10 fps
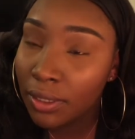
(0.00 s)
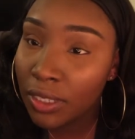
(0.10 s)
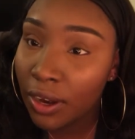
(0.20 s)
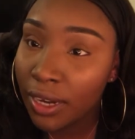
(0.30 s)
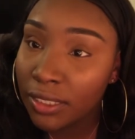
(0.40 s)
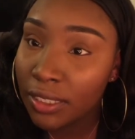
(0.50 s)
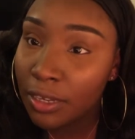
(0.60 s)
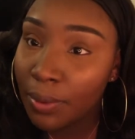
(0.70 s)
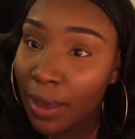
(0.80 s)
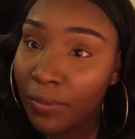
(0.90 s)
Sorry, I just
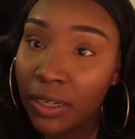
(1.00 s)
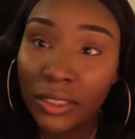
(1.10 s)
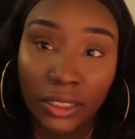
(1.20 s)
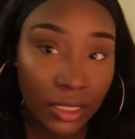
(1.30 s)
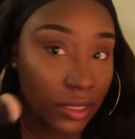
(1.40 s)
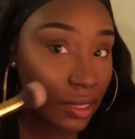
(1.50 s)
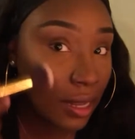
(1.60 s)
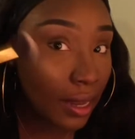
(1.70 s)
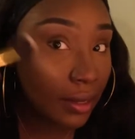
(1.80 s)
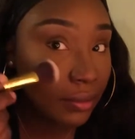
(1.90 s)
keep having to adjust the
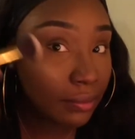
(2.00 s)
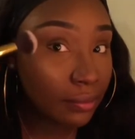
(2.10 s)
light.